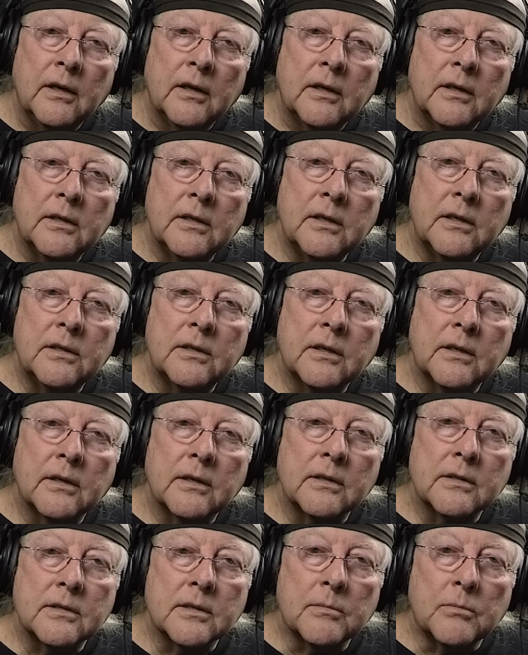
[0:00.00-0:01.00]

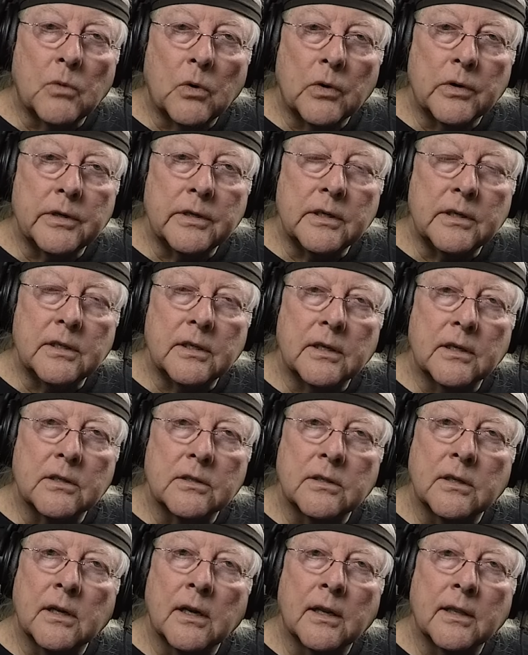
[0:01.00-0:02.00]
Details and more
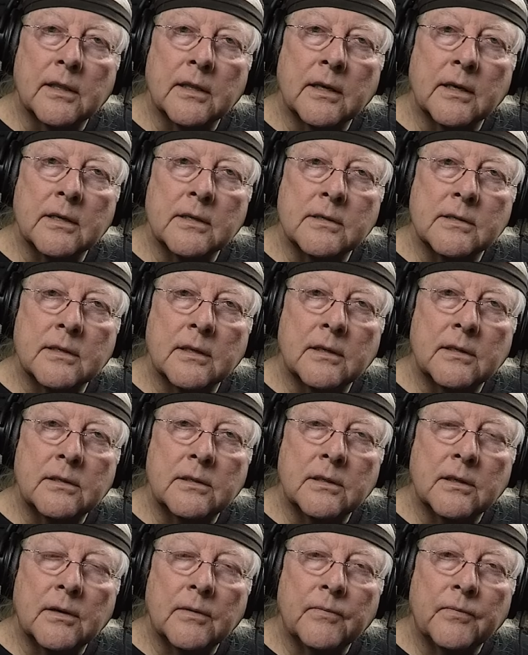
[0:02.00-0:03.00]
details. Little things
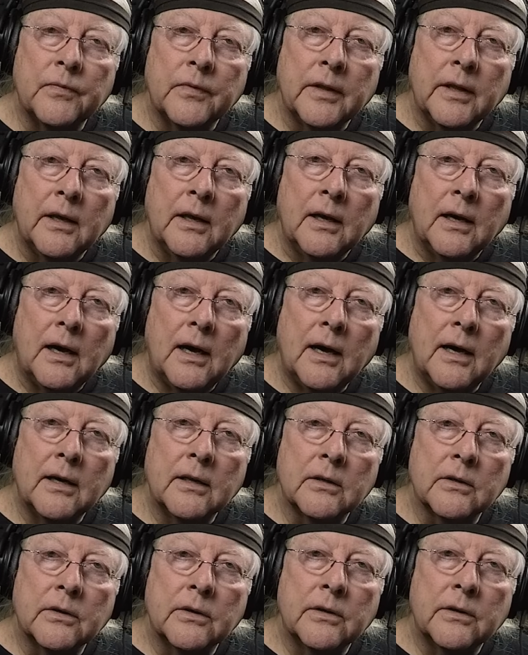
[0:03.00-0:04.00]
that I
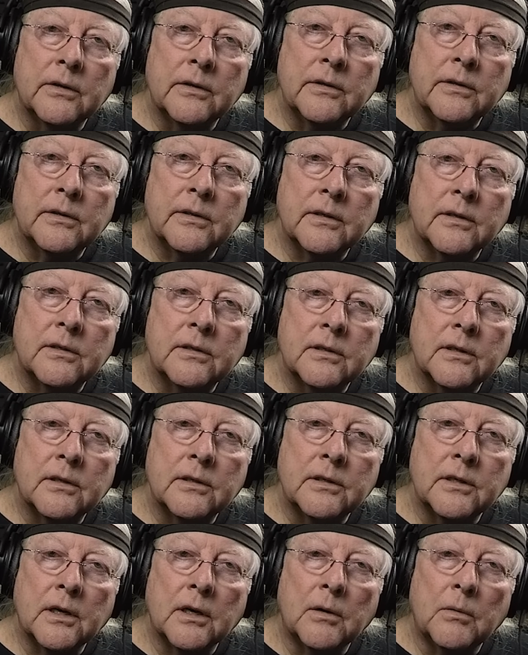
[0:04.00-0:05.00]
learned that
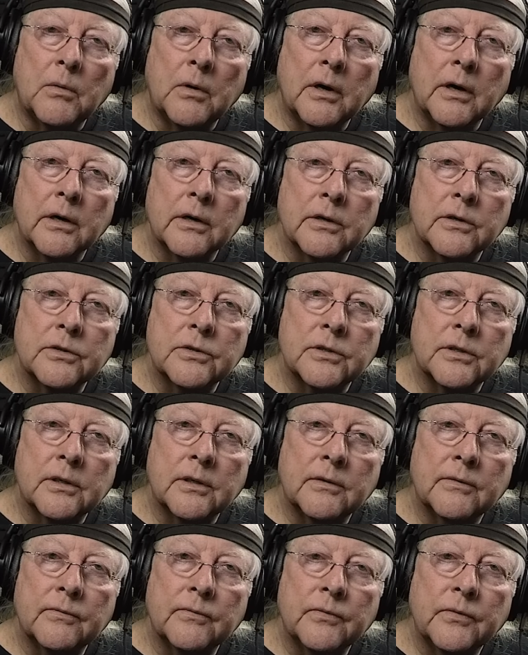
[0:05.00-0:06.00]

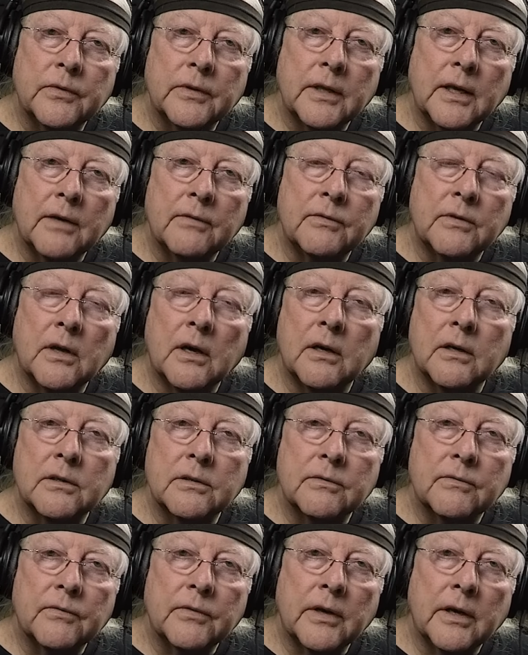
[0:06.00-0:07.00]
DIYers have
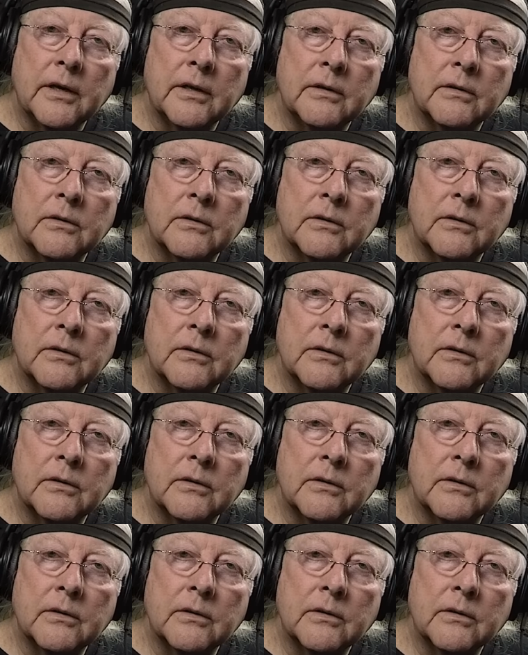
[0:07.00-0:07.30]
not and